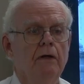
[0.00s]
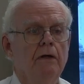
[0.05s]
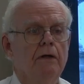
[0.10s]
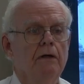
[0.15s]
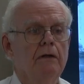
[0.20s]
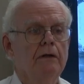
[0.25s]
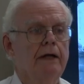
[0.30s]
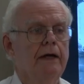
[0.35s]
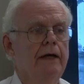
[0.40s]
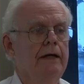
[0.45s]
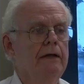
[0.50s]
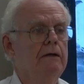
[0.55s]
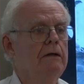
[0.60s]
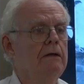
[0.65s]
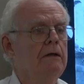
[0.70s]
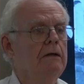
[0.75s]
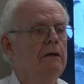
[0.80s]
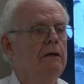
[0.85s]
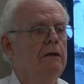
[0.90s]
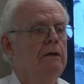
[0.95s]
okay,
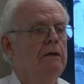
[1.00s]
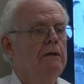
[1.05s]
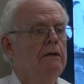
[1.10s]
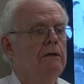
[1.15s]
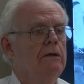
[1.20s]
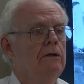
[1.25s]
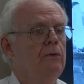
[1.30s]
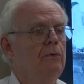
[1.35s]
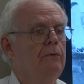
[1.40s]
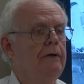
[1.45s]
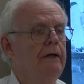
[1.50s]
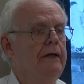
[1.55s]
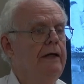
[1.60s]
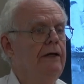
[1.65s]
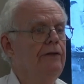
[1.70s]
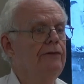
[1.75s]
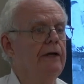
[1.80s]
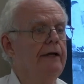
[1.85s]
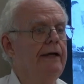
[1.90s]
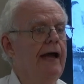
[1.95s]
who
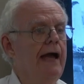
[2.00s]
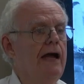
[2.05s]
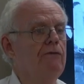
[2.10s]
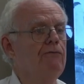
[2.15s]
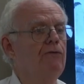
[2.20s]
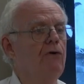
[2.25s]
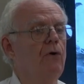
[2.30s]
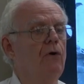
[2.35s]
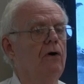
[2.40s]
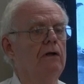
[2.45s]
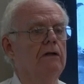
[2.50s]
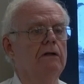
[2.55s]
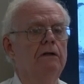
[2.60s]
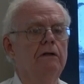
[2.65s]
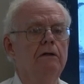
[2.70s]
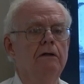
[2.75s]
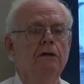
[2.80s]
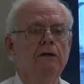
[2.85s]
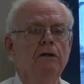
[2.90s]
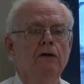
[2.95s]
either gave all
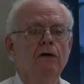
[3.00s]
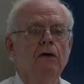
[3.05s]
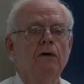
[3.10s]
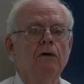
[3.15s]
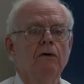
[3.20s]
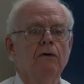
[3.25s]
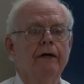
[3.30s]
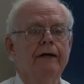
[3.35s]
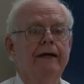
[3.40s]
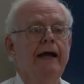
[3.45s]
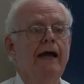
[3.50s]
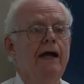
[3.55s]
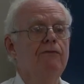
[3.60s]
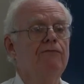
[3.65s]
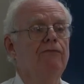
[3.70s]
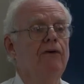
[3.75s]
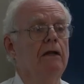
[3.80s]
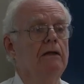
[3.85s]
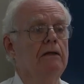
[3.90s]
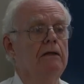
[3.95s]
or
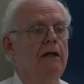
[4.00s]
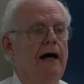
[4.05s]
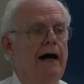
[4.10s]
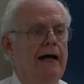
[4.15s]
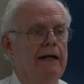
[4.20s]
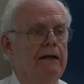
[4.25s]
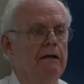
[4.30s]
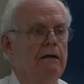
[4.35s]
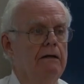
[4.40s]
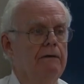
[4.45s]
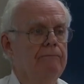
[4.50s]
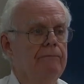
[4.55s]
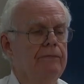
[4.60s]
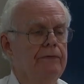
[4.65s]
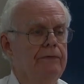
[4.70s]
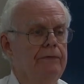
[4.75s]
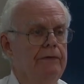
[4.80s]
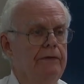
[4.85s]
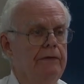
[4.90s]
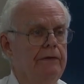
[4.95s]
gave a lot,
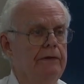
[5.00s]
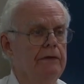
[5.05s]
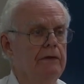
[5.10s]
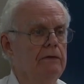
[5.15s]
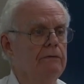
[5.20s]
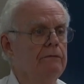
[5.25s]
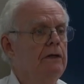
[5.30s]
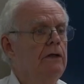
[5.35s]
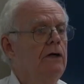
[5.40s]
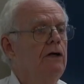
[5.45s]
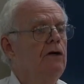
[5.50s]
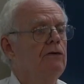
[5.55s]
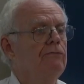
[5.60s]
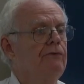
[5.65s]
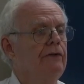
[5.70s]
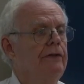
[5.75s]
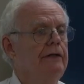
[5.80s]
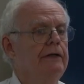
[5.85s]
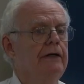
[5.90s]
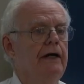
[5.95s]

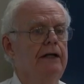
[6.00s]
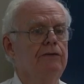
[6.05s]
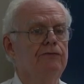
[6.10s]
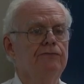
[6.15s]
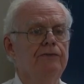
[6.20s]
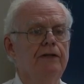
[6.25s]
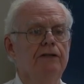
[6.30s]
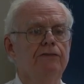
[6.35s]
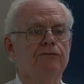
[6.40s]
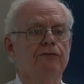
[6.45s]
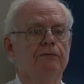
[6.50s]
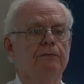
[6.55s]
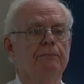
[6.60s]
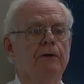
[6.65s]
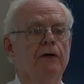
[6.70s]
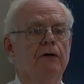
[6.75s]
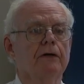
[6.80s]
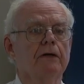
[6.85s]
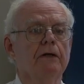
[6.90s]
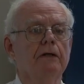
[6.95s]
for the United States of
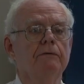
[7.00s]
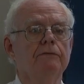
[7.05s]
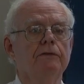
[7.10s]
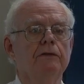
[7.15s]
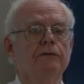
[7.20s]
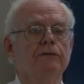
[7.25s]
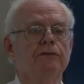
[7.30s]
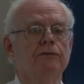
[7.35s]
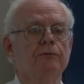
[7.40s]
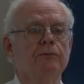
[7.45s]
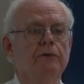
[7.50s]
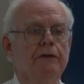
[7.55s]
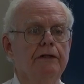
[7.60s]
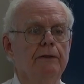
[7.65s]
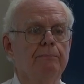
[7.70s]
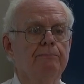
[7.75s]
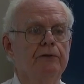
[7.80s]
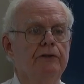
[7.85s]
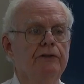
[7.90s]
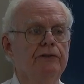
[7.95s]
America.
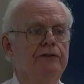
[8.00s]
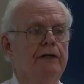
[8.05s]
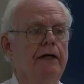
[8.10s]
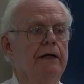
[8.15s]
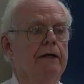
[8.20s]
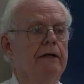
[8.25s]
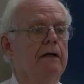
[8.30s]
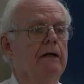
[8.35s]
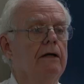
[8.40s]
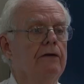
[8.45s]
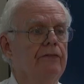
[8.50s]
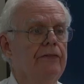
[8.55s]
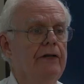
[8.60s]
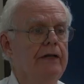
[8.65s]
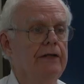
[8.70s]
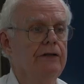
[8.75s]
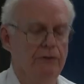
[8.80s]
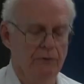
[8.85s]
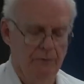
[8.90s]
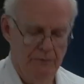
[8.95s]
Truly appreciate it.
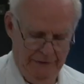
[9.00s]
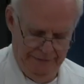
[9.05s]
Thank you.